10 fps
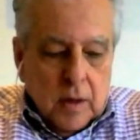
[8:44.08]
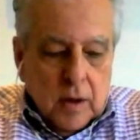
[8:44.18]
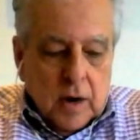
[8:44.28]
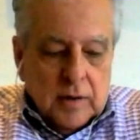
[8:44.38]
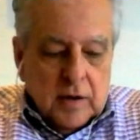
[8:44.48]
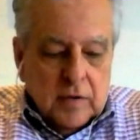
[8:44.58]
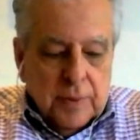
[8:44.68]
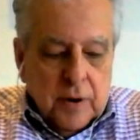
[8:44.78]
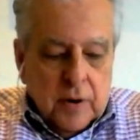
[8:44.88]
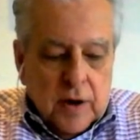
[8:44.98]
All right, that's
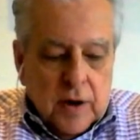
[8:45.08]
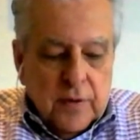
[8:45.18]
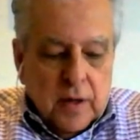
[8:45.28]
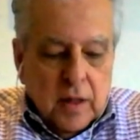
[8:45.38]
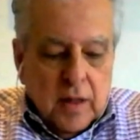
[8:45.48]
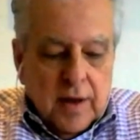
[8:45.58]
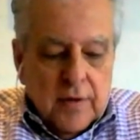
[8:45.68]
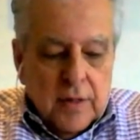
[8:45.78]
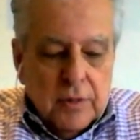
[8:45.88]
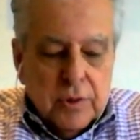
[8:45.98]
paragraph
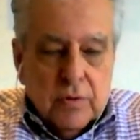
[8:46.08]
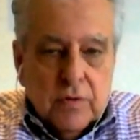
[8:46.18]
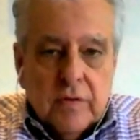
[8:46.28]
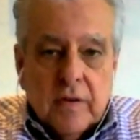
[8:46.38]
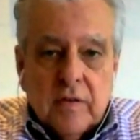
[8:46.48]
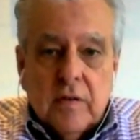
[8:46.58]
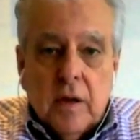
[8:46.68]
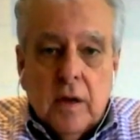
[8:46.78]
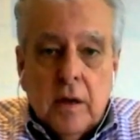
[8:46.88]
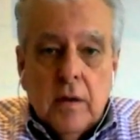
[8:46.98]
11 through
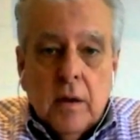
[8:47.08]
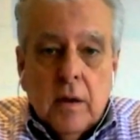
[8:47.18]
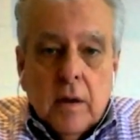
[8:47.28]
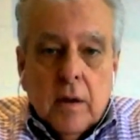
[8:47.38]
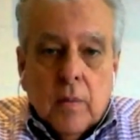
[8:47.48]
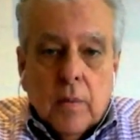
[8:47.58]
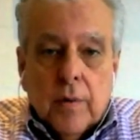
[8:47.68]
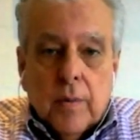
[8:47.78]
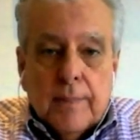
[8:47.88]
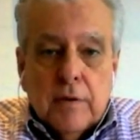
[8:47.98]
16. We're going
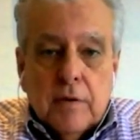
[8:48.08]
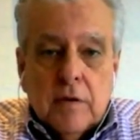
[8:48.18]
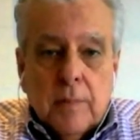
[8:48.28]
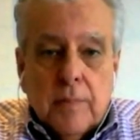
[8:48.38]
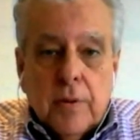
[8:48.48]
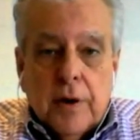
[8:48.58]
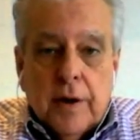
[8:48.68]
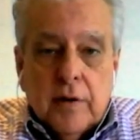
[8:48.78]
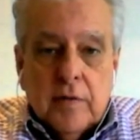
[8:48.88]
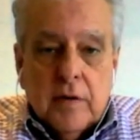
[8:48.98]
to wrap this up on the
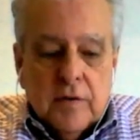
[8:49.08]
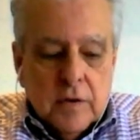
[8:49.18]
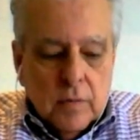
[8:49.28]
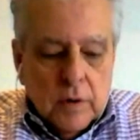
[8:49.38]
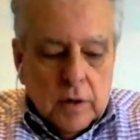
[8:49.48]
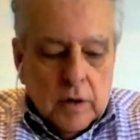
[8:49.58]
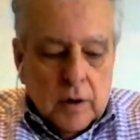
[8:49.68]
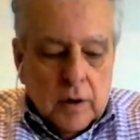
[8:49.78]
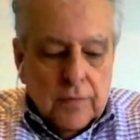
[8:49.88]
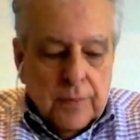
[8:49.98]
next session. We're going to
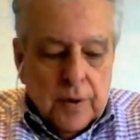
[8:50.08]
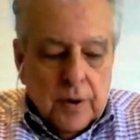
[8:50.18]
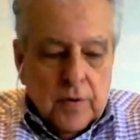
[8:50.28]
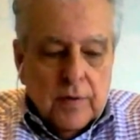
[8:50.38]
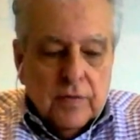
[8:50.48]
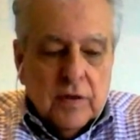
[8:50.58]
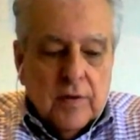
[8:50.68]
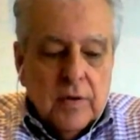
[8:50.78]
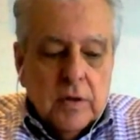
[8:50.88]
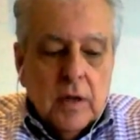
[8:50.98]
cover paragraph
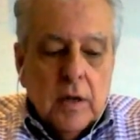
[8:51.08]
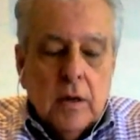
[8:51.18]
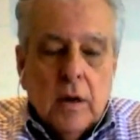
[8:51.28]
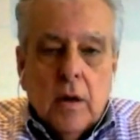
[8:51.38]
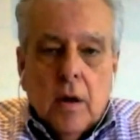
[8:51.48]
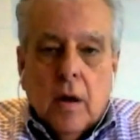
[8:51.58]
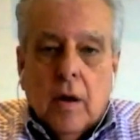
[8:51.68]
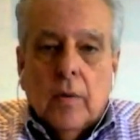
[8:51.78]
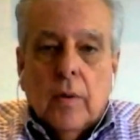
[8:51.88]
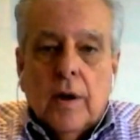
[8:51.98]
17
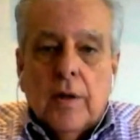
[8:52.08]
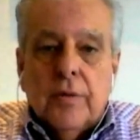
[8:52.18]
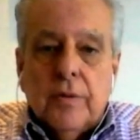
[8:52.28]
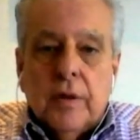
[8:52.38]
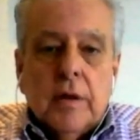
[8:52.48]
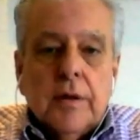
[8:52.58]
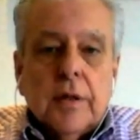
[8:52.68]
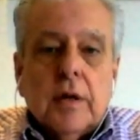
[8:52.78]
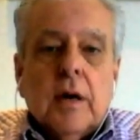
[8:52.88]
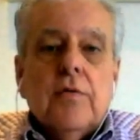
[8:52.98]
all the way through the end of the
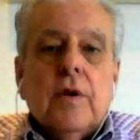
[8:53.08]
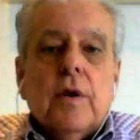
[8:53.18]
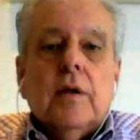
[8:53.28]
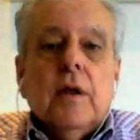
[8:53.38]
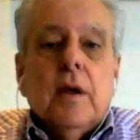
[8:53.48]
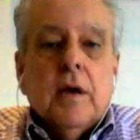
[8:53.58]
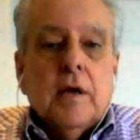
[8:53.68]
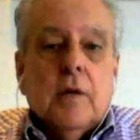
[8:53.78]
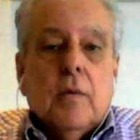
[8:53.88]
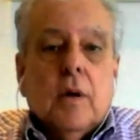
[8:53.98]
contract,
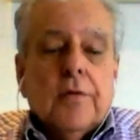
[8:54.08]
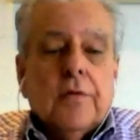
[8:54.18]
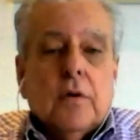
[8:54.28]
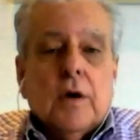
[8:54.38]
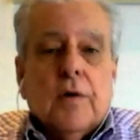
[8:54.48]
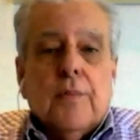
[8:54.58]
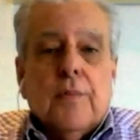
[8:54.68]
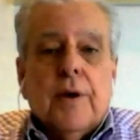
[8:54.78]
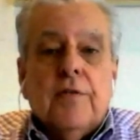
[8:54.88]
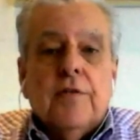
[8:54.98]
and then we'll also cover
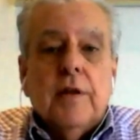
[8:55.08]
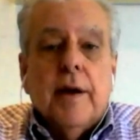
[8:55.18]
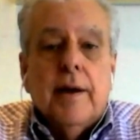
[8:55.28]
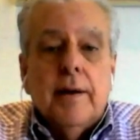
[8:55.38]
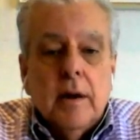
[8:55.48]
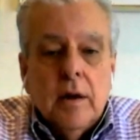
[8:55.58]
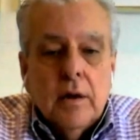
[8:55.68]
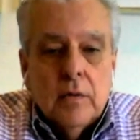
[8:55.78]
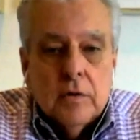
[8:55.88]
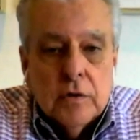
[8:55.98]
page 9,
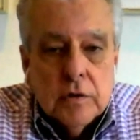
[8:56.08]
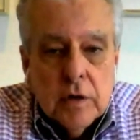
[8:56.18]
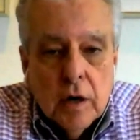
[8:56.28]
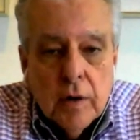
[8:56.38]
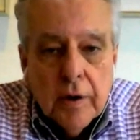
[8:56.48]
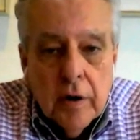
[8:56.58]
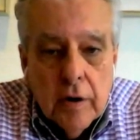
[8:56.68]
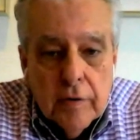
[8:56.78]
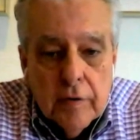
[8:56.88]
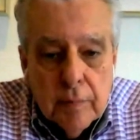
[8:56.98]
which is called the
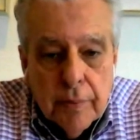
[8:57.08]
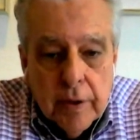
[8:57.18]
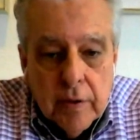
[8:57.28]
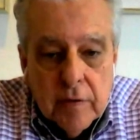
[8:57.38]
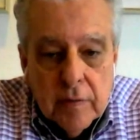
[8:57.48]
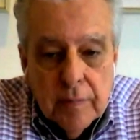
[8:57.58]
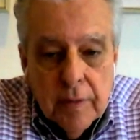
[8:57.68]
courtesy page.